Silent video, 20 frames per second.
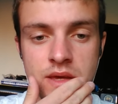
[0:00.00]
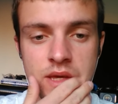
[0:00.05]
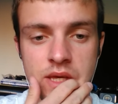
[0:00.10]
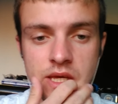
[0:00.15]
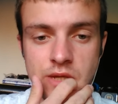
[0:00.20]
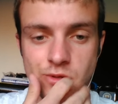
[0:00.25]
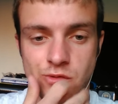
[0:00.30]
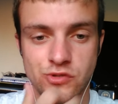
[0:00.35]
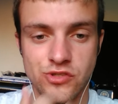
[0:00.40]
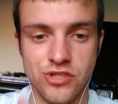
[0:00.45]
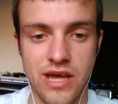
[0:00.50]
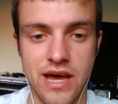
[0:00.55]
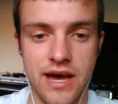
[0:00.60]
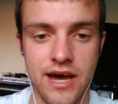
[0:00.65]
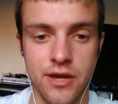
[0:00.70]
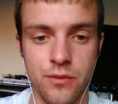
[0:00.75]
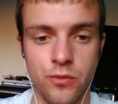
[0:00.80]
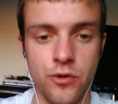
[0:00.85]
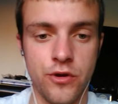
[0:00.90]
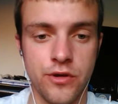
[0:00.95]
Just the hard
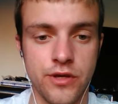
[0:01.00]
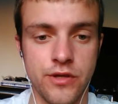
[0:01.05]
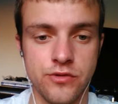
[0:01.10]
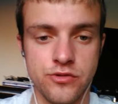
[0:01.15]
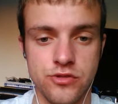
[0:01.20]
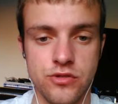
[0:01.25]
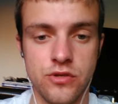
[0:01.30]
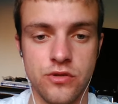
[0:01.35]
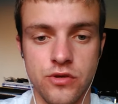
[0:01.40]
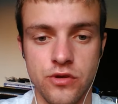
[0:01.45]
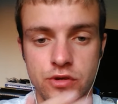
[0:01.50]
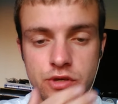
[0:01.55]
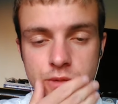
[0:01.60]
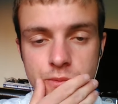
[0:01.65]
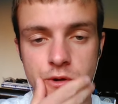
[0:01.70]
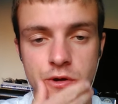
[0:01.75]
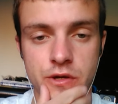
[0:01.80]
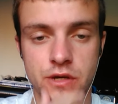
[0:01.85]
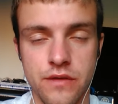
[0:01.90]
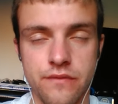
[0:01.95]
work, he does the dirty
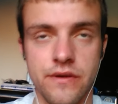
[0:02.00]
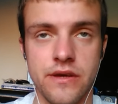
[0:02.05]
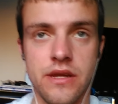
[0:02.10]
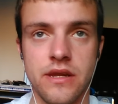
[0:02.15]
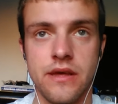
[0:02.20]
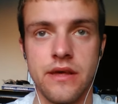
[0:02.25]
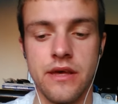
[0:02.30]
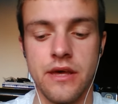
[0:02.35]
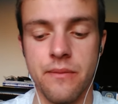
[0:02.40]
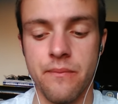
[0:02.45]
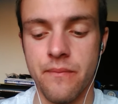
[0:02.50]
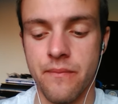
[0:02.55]
work of it. Um,